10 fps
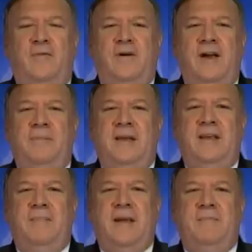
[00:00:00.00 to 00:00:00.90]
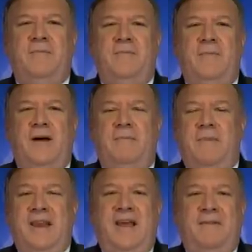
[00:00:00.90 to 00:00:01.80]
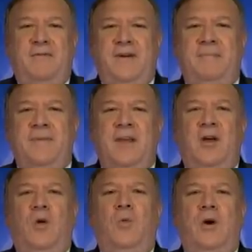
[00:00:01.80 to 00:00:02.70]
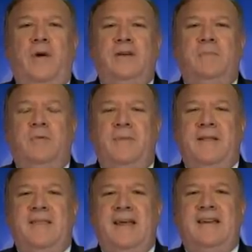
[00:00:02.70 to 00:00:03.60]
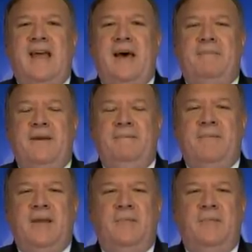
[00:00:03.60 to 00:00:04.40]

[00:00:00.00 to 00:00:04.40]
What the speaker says: or if a company can make money off of it, we're going to permit that to happen.